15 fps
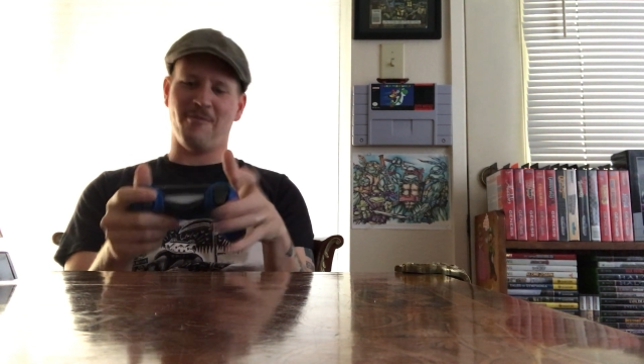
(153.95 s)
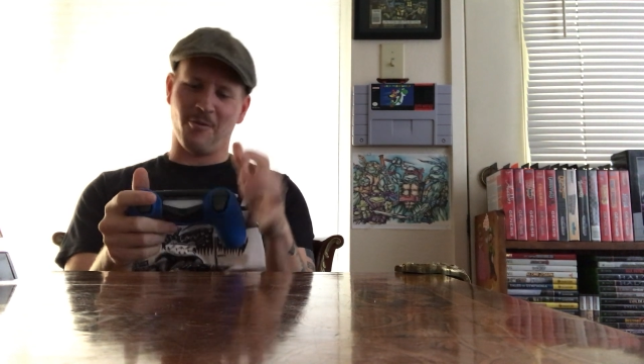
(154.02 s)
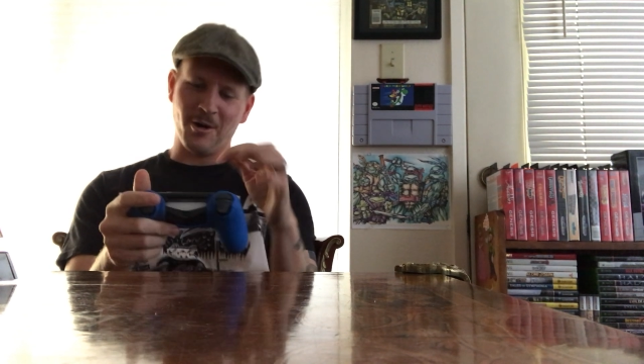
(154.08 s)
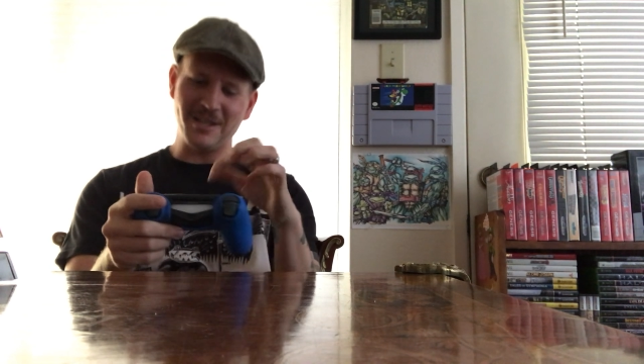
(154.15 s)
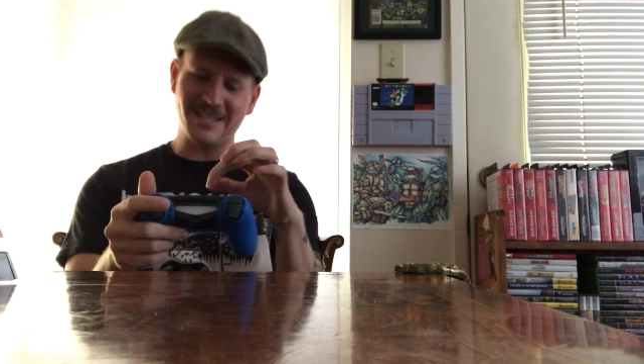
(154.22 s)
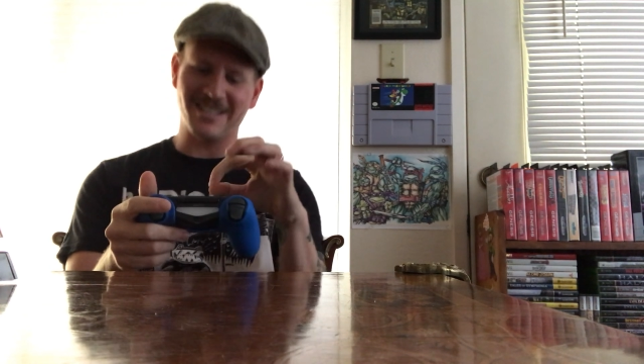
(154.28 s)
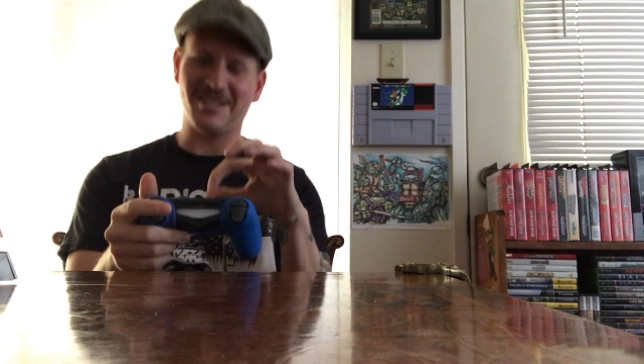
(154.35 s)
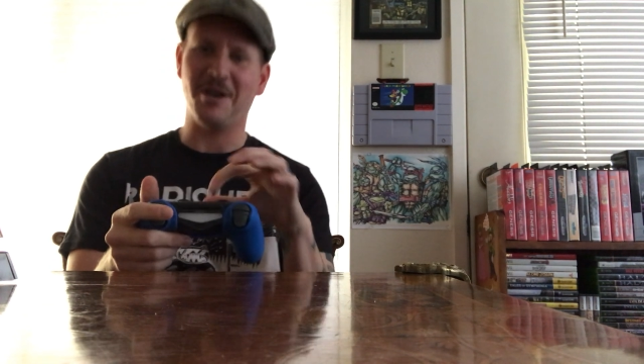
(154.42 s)

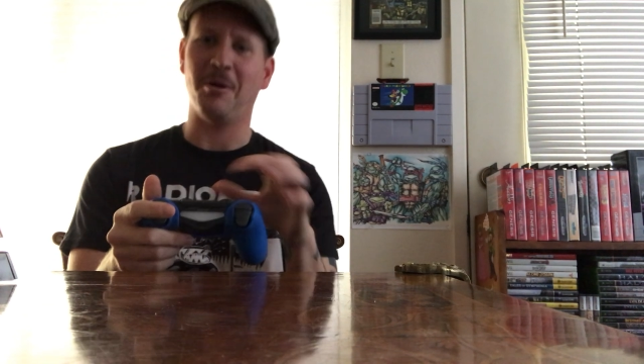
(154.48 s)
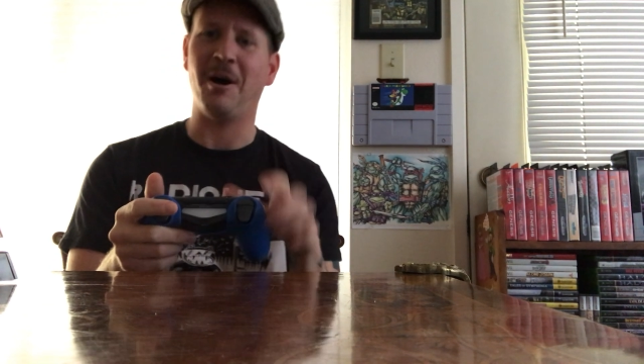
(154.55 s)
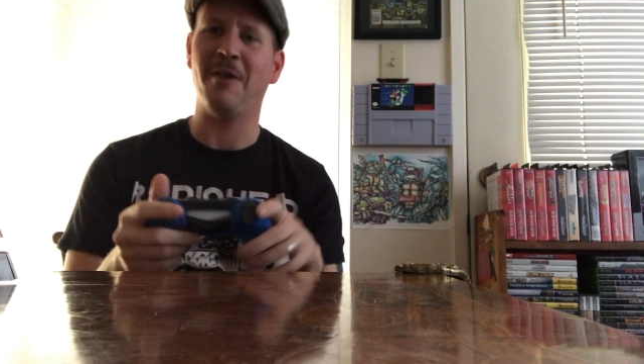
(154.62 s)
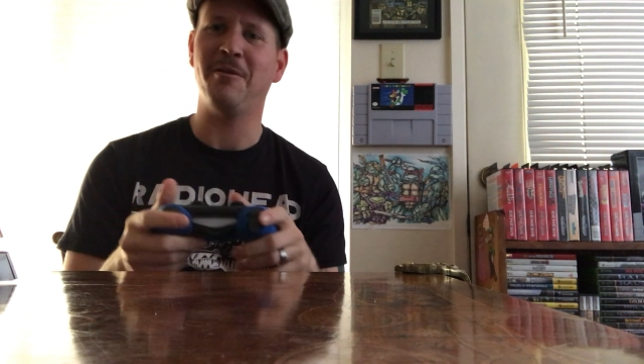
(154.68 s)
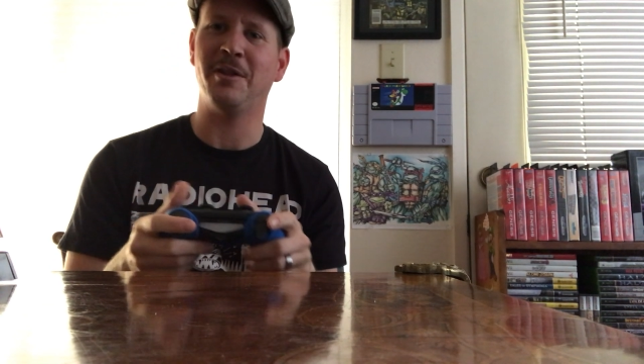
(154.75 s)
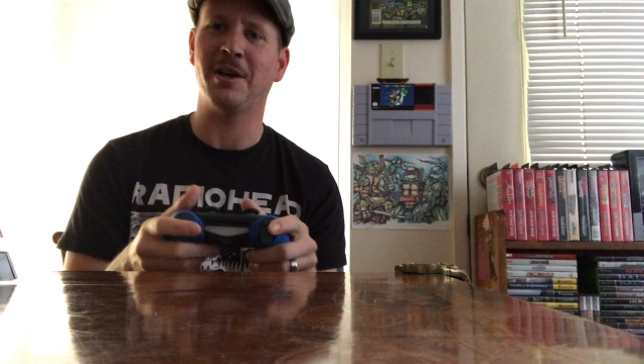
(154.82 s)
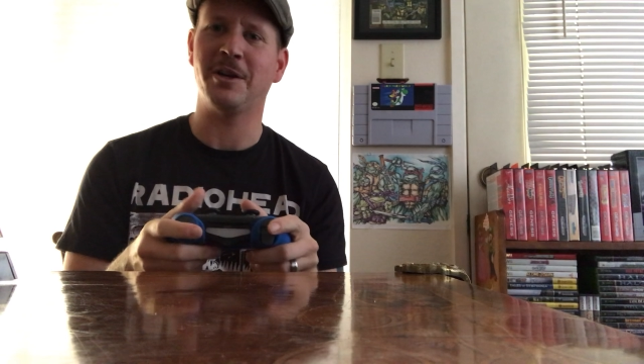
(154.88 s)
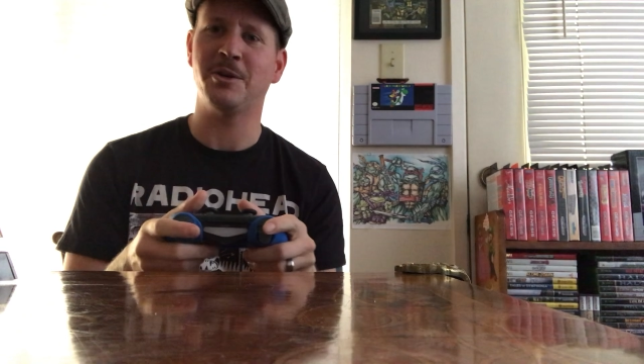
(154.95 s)
voices go
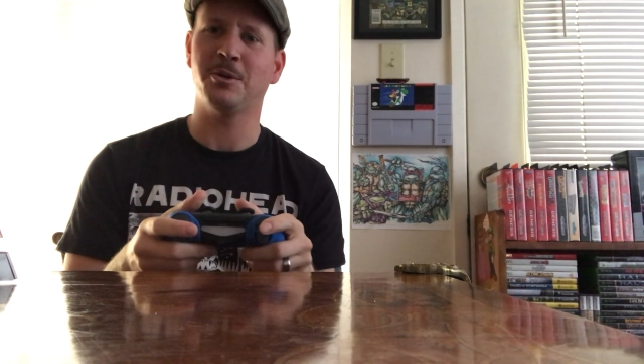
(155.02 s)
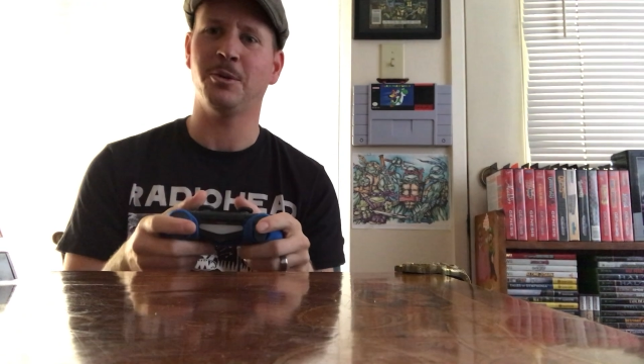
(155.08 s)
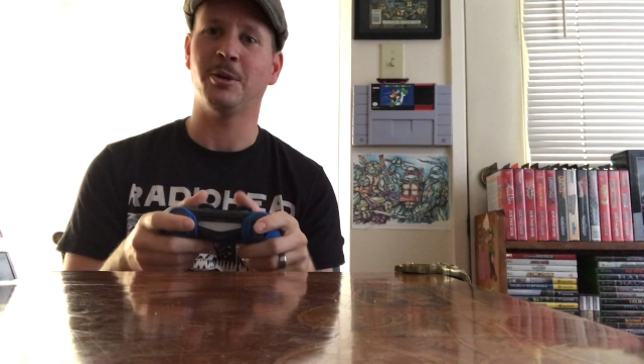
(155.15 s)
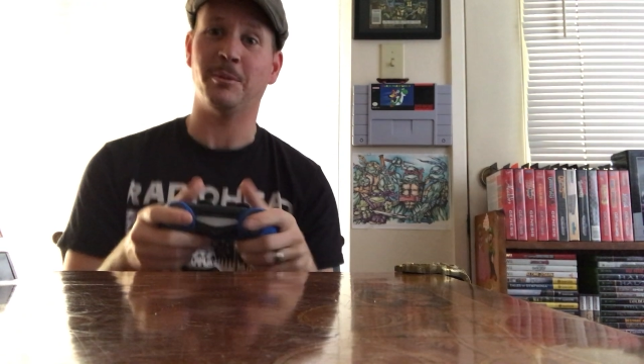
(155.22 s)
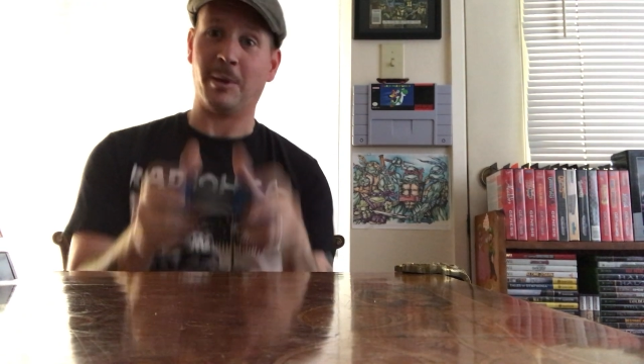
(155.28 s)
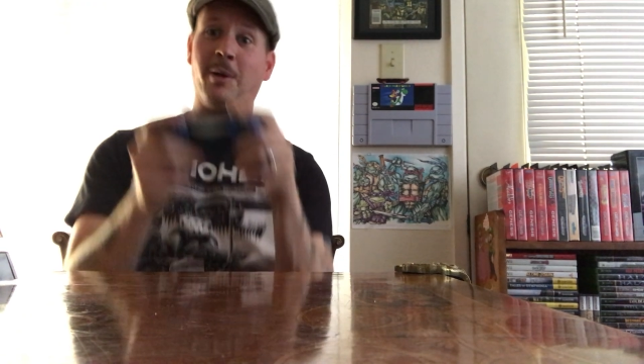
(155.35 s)
off in the controller, I'm